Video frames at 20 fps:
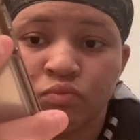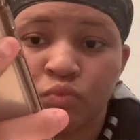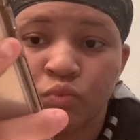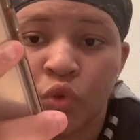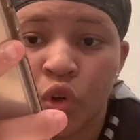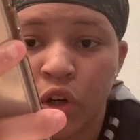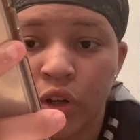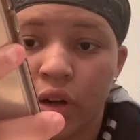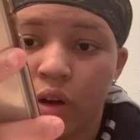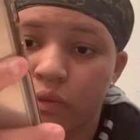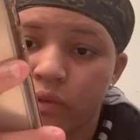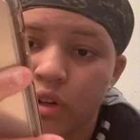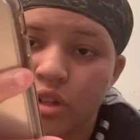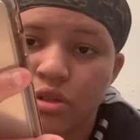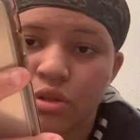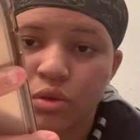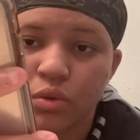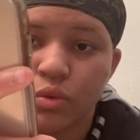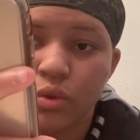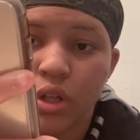More than
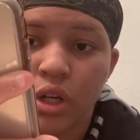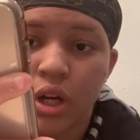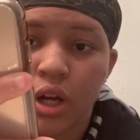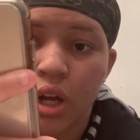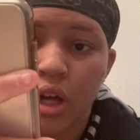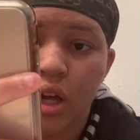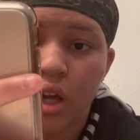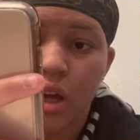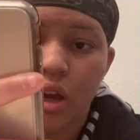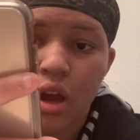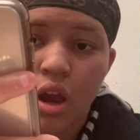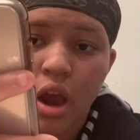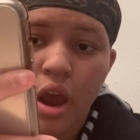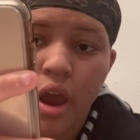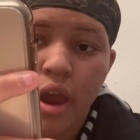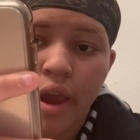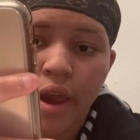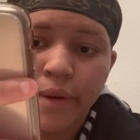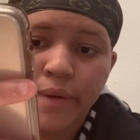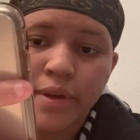52,
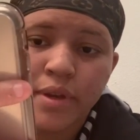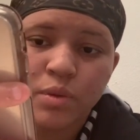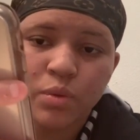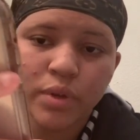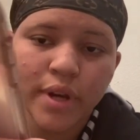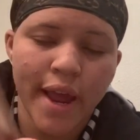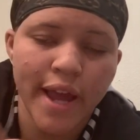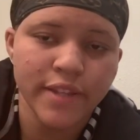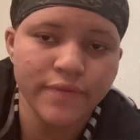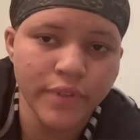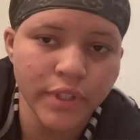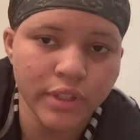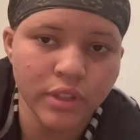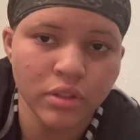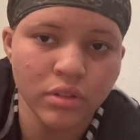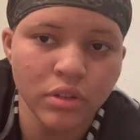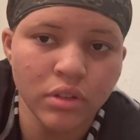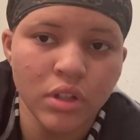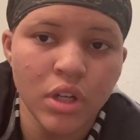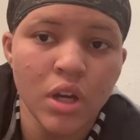and this one has
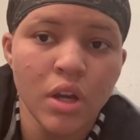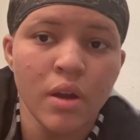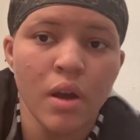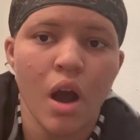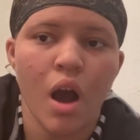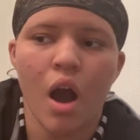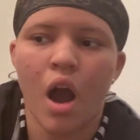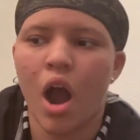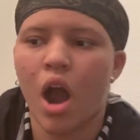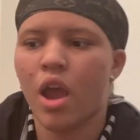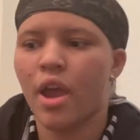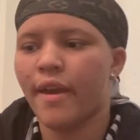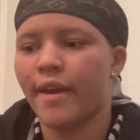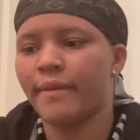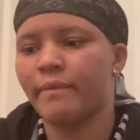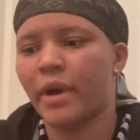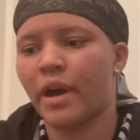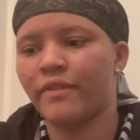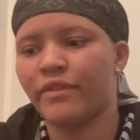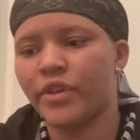50. In
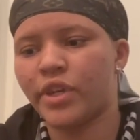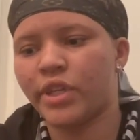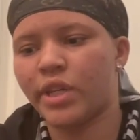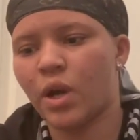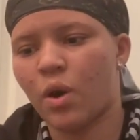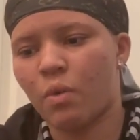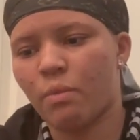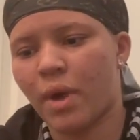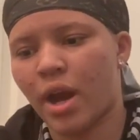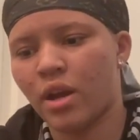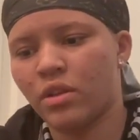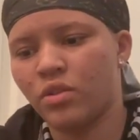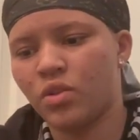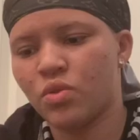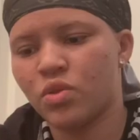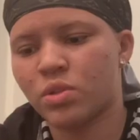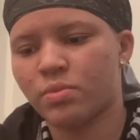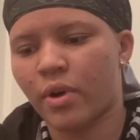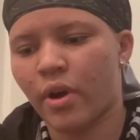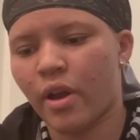my video, my
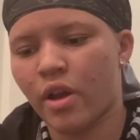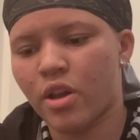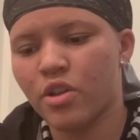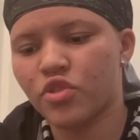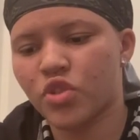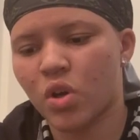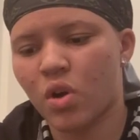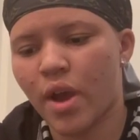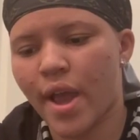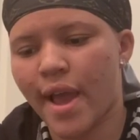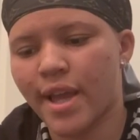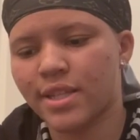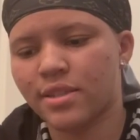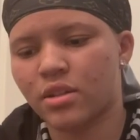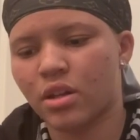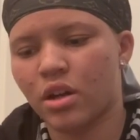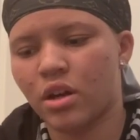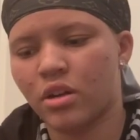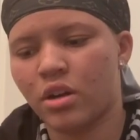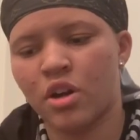YouTube, my intro has
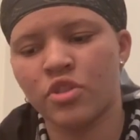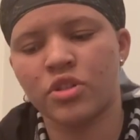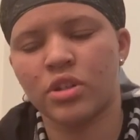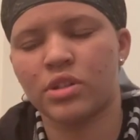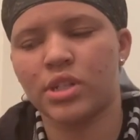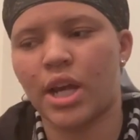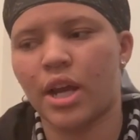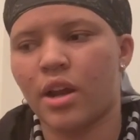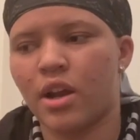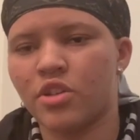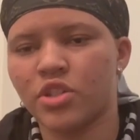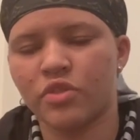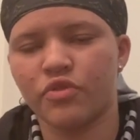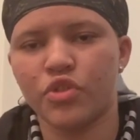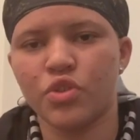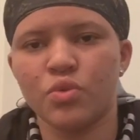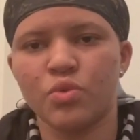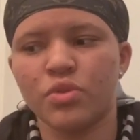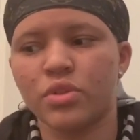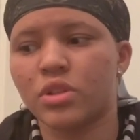100 100
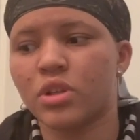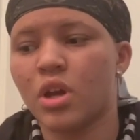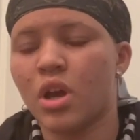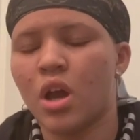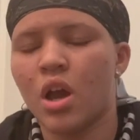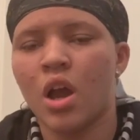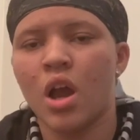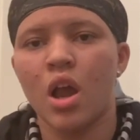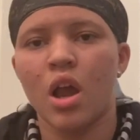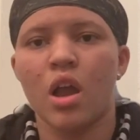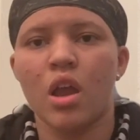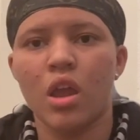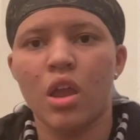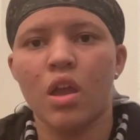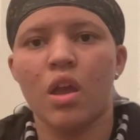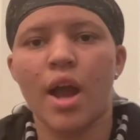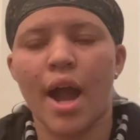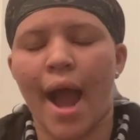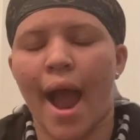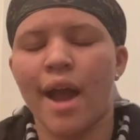views.
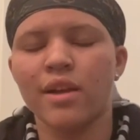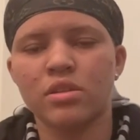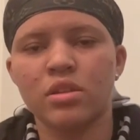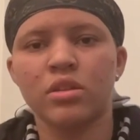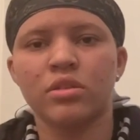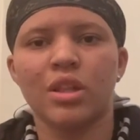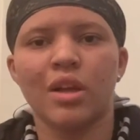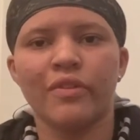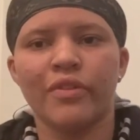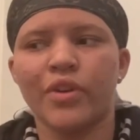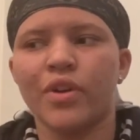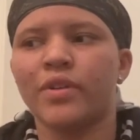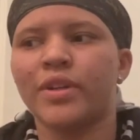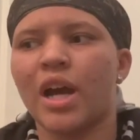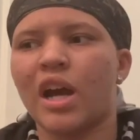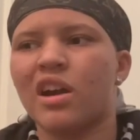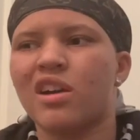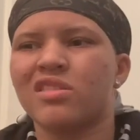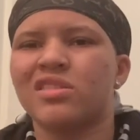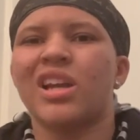I took that video
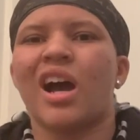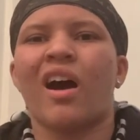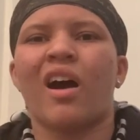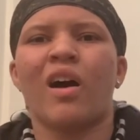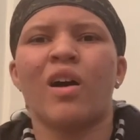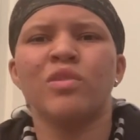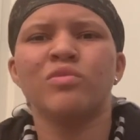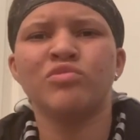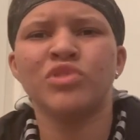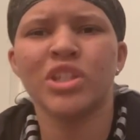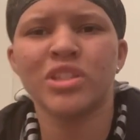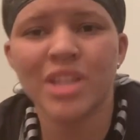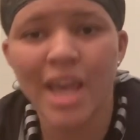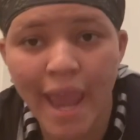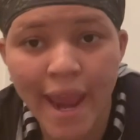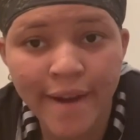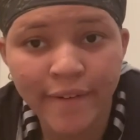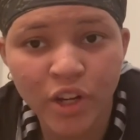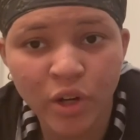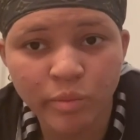down because y'all just
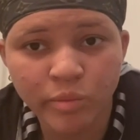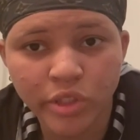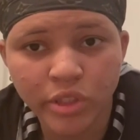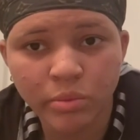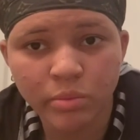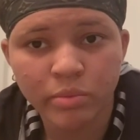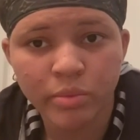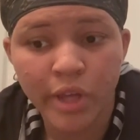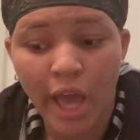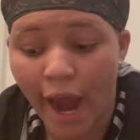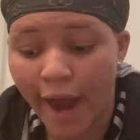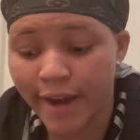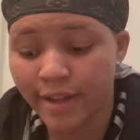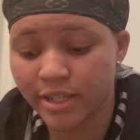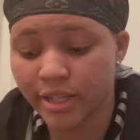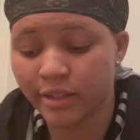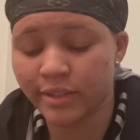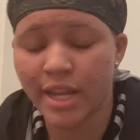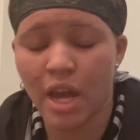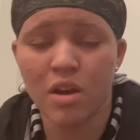hating on me. I didn't
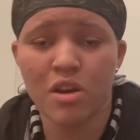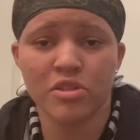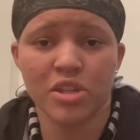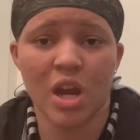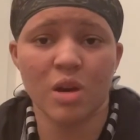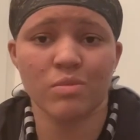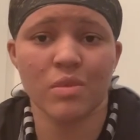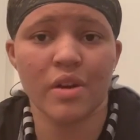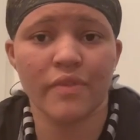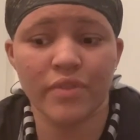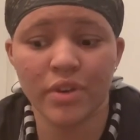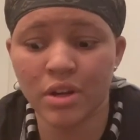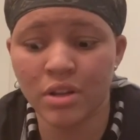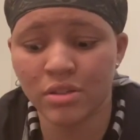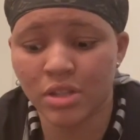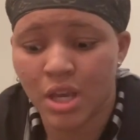take it down because y'all hurt my feelings.